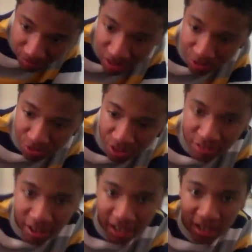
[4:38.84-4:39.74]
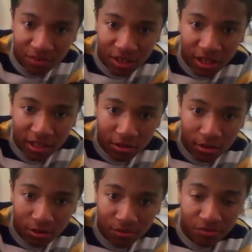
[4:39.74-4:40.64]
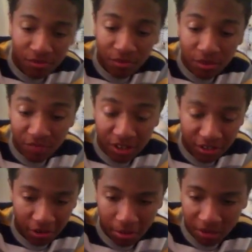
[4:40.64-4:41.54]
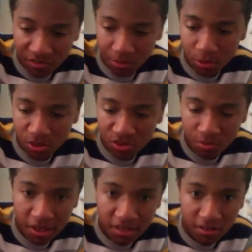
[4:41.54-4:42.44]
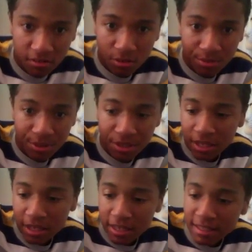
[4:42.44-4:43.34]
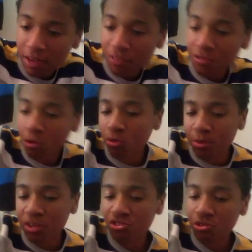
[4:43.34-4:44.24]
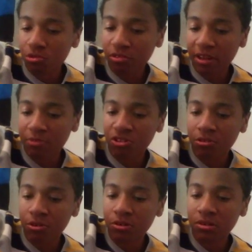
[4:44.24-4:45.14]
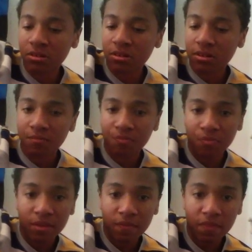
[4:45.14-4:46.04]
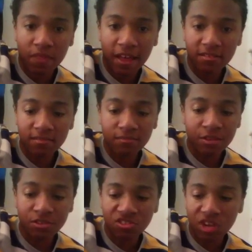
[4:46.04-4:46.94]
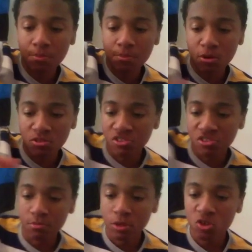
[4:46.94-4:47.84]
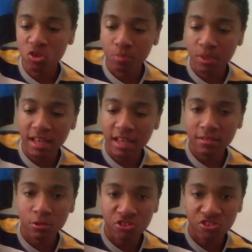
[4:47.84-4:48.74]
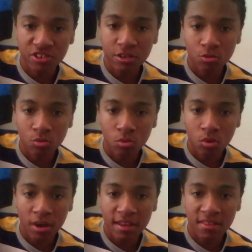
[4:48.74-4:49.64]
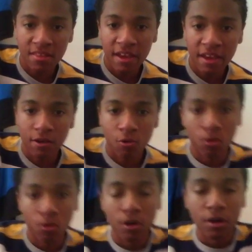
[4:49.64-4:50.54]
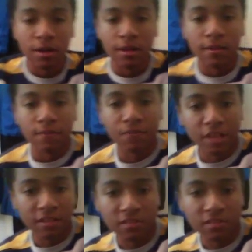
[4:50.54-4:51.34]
then you have the little vent here. I'm gonna have to pull this back a little bit. Now, of course, because there's no clamshell hood, that the top part doesn't move, but that little seal right there, that